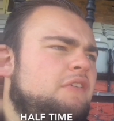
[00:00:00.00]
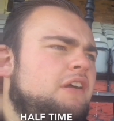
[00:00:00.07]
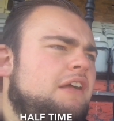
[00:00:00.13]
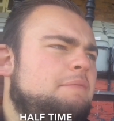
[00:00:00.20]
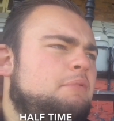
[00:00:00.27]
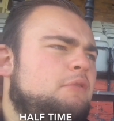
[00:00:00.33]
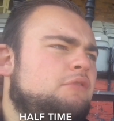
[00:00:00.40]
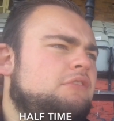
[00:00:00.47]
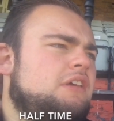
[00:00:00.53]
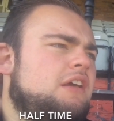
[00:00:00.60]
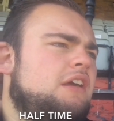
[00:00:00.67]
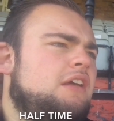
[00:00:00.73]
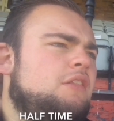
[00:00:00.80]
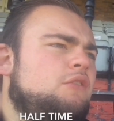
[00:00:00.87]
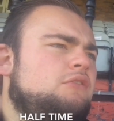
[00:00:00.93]
for Hartlepool
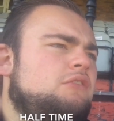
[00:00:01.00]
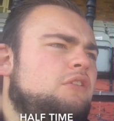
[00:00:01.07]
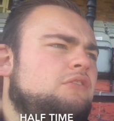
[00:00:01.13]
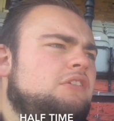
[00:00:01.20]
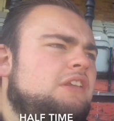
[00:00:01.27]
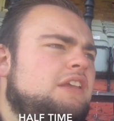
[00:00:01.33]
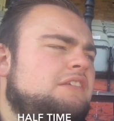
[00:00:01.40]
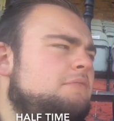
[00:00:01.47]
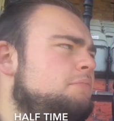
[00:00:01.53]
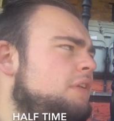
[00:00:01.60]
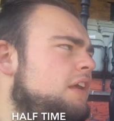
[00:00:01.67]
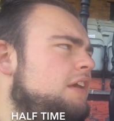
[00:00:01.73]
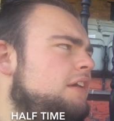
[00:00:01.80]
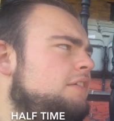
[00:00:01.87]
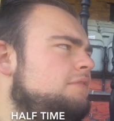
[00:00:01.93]
looks a decent
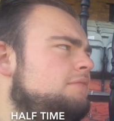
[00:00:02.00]
player.